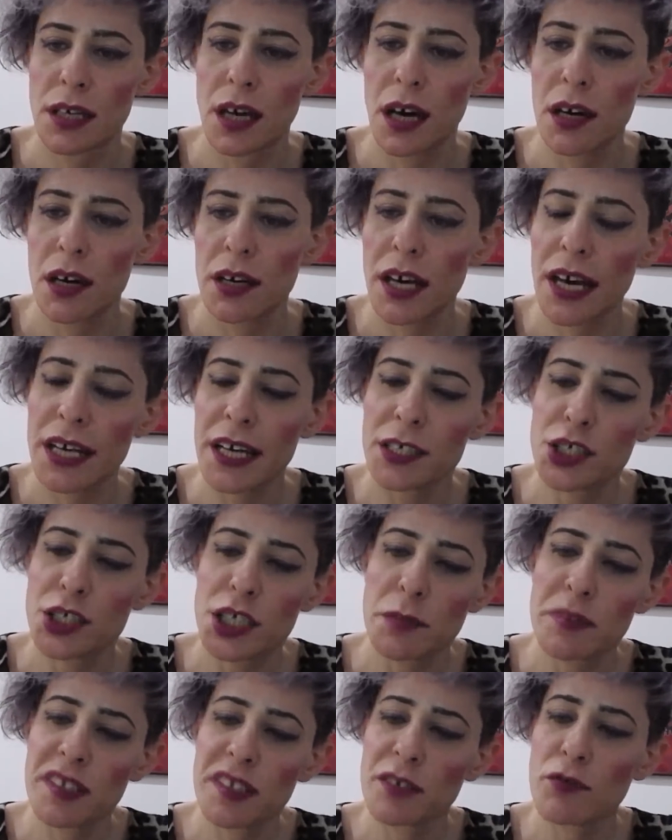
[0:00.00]
Okay,
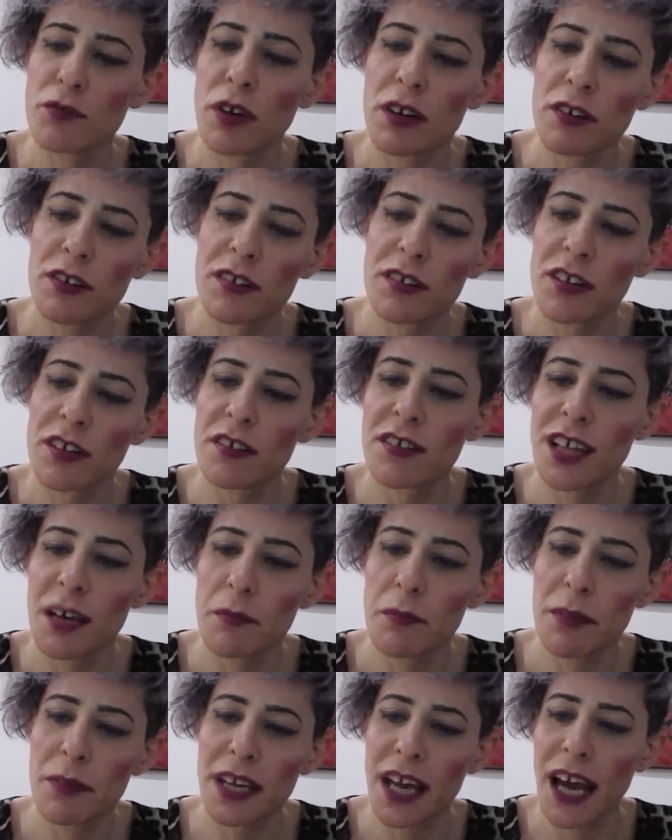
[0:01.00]
Gypsy Roses,
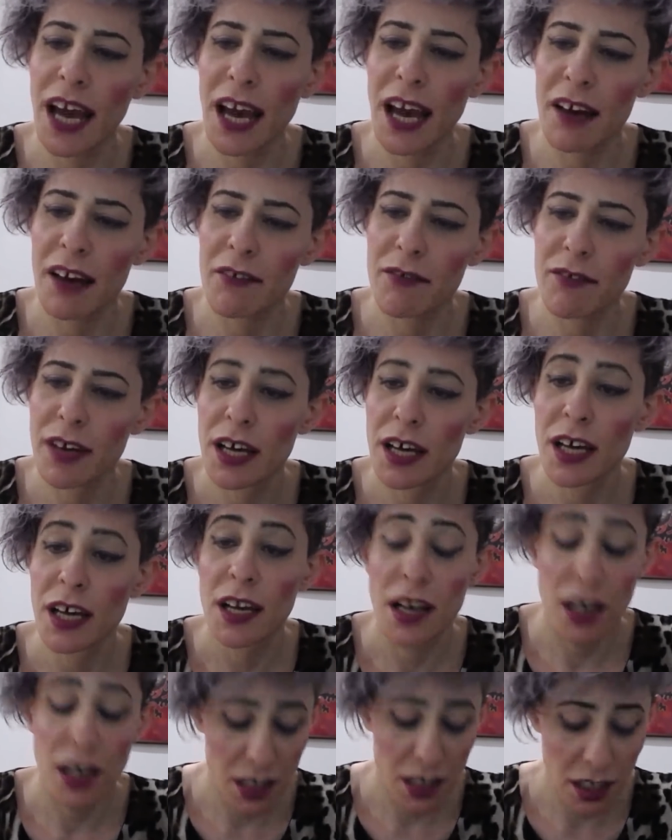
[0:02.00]
let me have
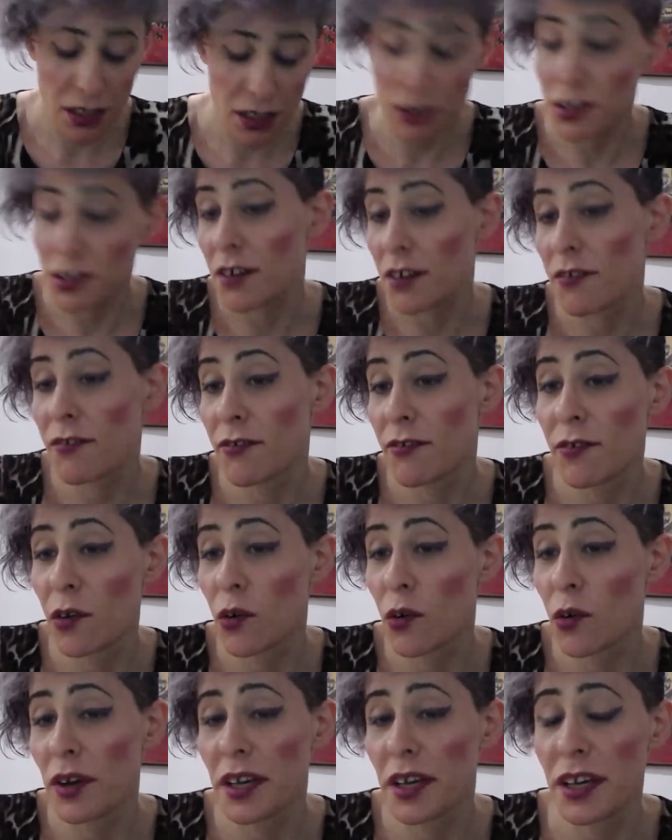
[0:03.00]
a look
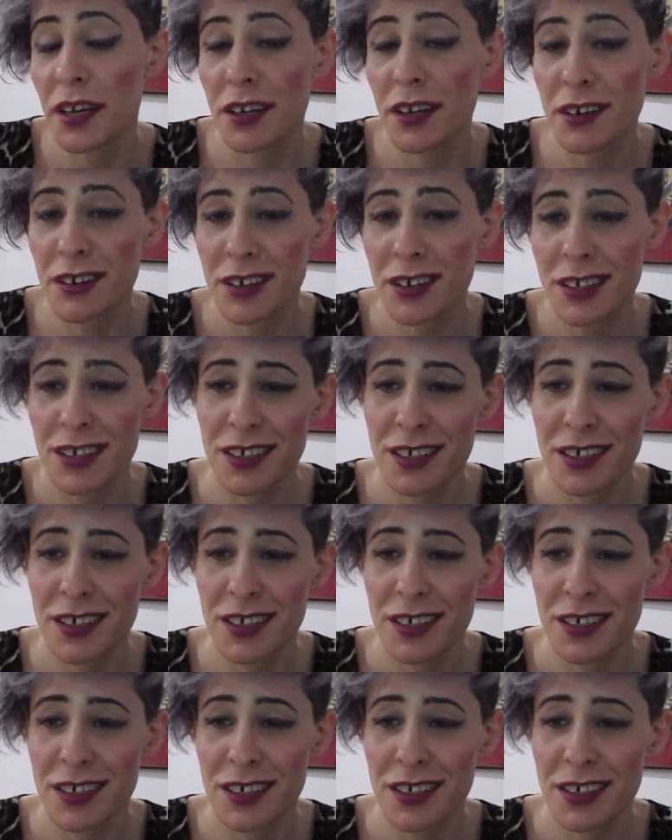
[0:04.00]
for you.